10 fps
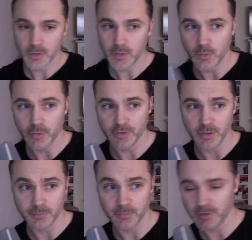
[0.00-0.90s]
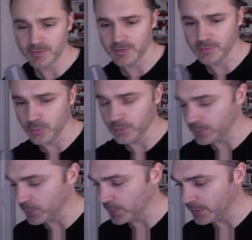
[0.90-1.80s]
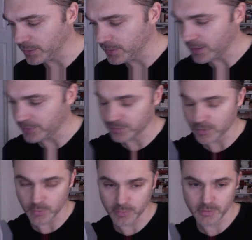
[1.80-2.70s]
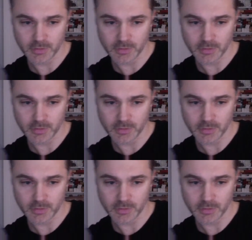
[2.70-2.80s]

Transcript: What's up? I see two of you are here. How's it going?